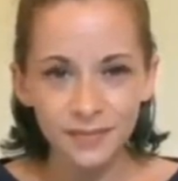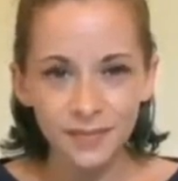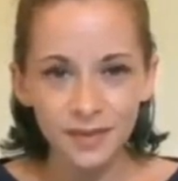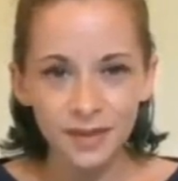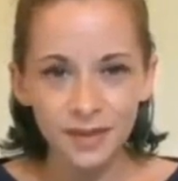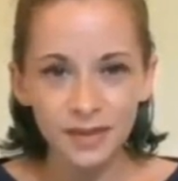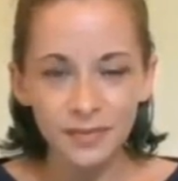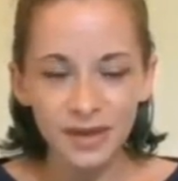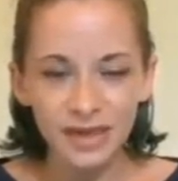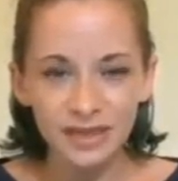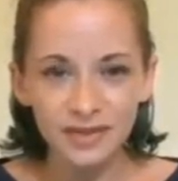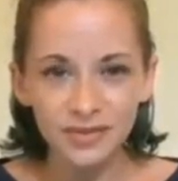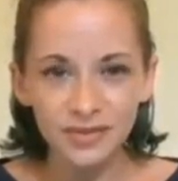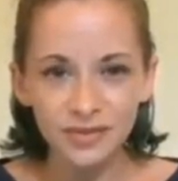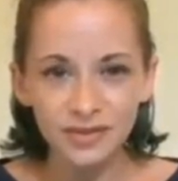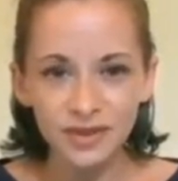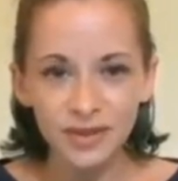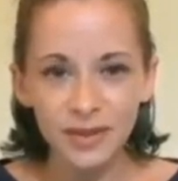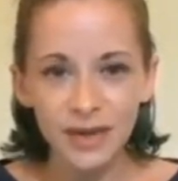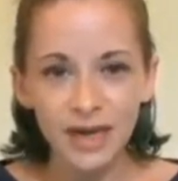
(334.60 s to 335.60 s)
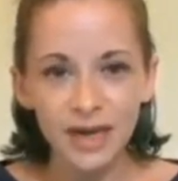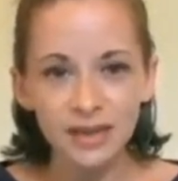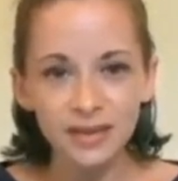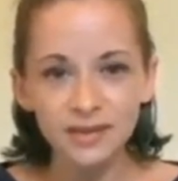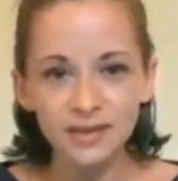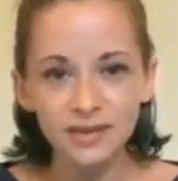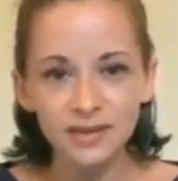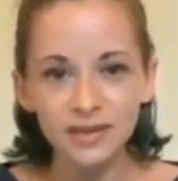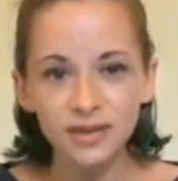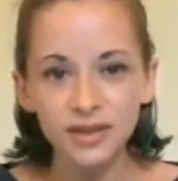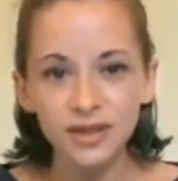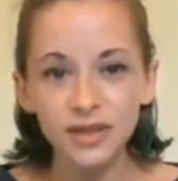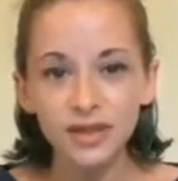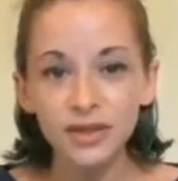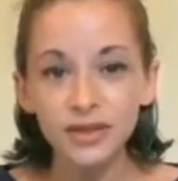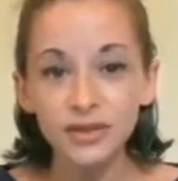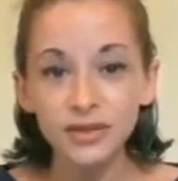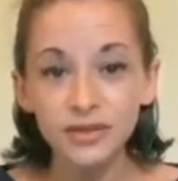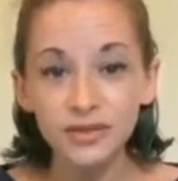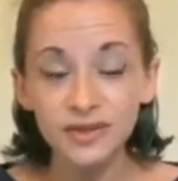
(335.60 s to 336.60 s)
You might also ask,
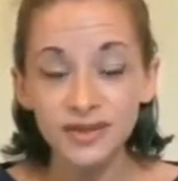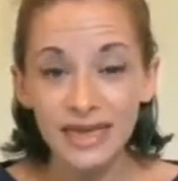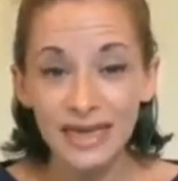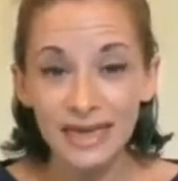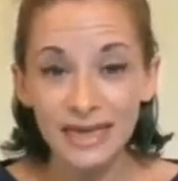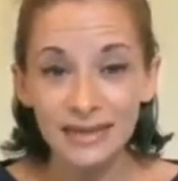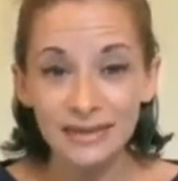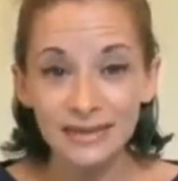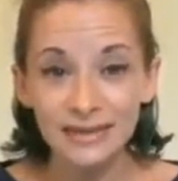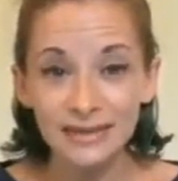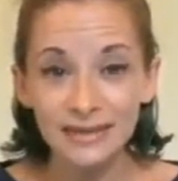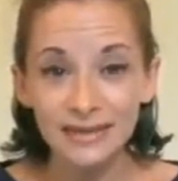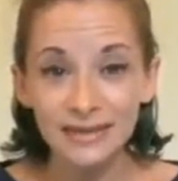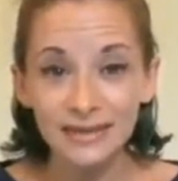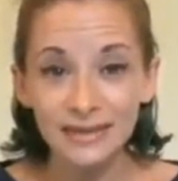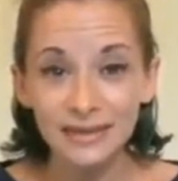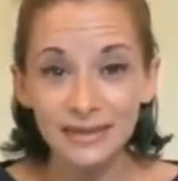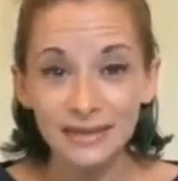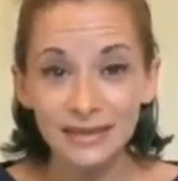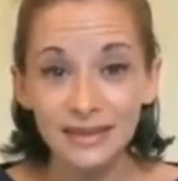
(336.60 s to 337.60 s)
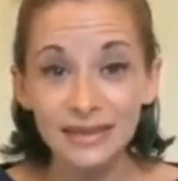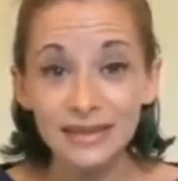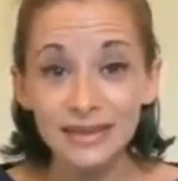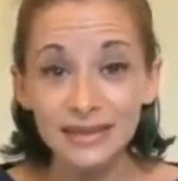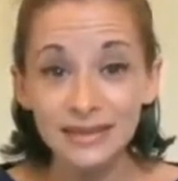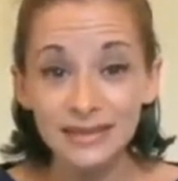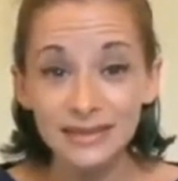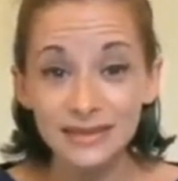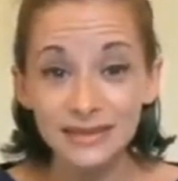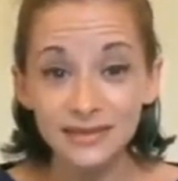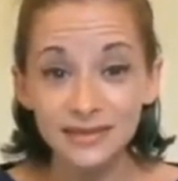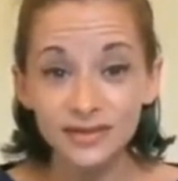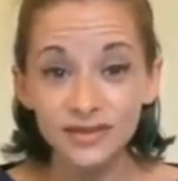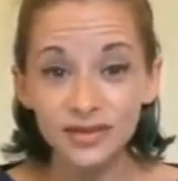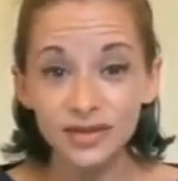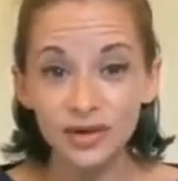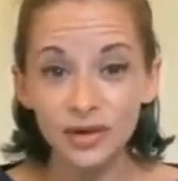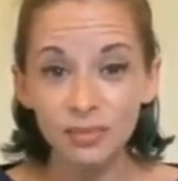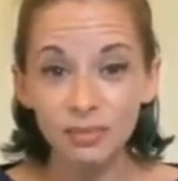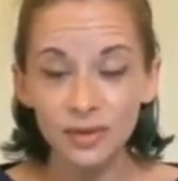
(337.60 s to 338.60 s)
Who's that? Is it
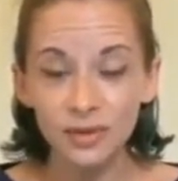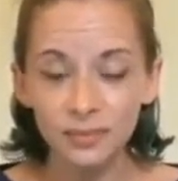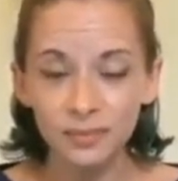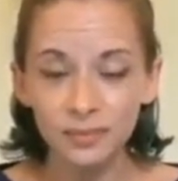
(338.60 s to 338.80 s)
Tom?